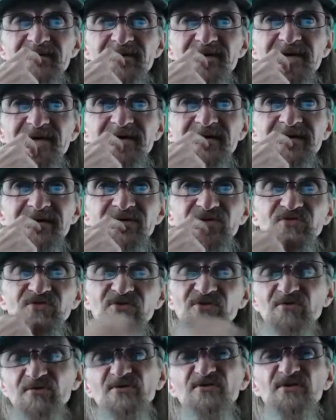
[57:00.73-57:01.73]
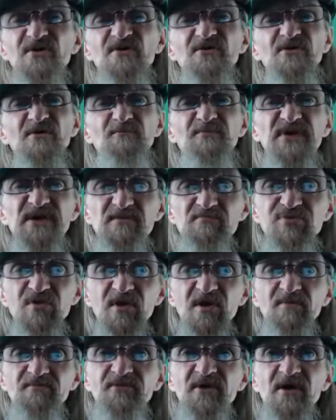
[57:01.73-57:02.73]
And the
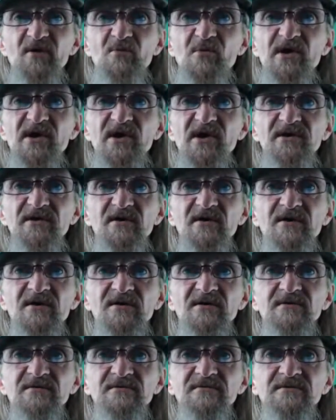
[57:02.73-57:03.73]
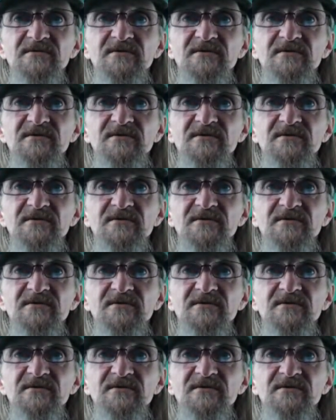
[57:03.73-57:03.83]
people up that way are